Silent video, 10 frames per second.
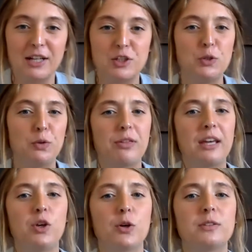Do you
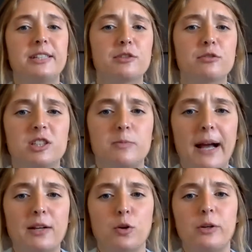think you'll
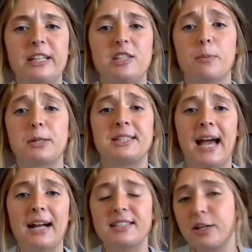disrespect or need to
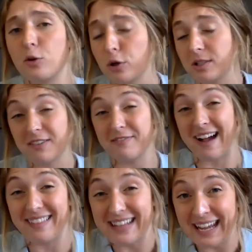protect in order to
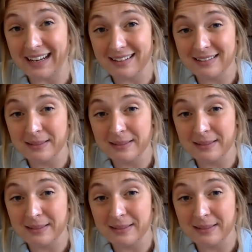validate?